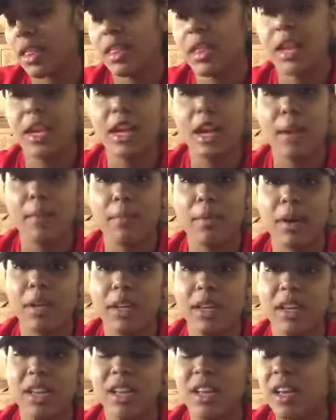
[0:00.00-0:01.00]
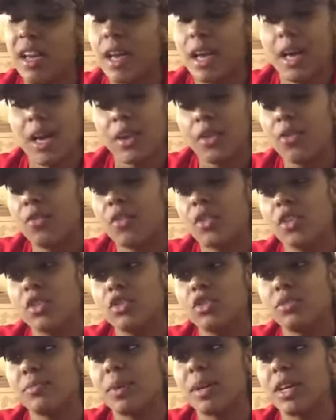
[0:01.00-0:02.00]
Then I got Monkey. I don't really
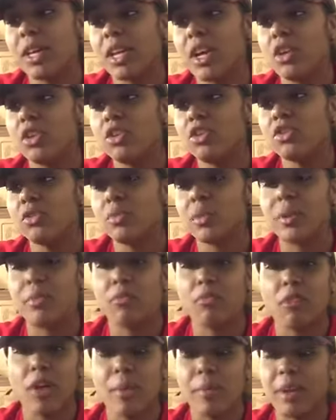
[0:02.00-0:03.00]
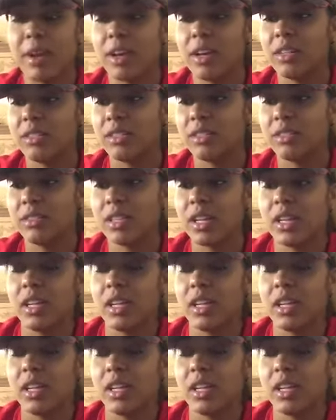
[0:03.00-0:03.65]
use Monkey, I only use it when I'm around my cousins.